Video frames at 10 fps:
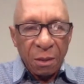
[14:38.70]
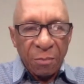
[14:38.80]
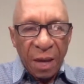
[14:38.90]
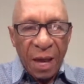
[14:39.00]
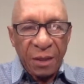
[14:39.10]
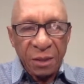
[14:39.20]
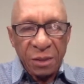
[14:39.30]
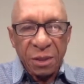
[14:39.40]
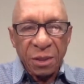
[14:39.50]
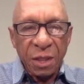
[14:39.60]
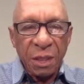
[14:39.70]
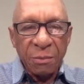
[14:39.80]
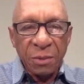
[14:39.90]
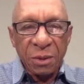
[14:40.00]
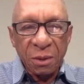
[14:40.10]
package
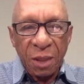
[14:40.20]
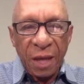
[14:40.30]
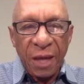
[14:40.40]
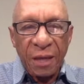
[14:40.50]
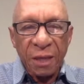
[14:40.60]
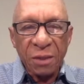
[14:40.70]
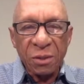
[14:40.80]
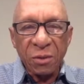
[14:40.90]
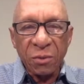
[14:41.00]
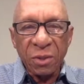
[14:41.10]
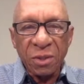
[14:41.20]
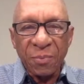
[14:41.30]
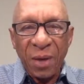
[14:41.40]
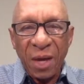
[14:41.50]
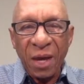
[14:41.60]
seems like it's going to
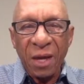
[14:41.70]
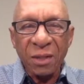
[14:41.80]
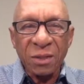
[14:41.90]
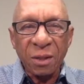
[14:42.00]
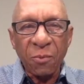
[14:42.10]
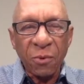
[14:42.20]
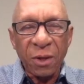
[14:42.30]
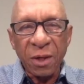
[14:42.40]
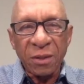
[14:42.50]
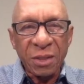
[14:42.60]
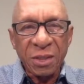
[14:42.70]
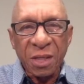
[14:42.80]
pass somewhere in the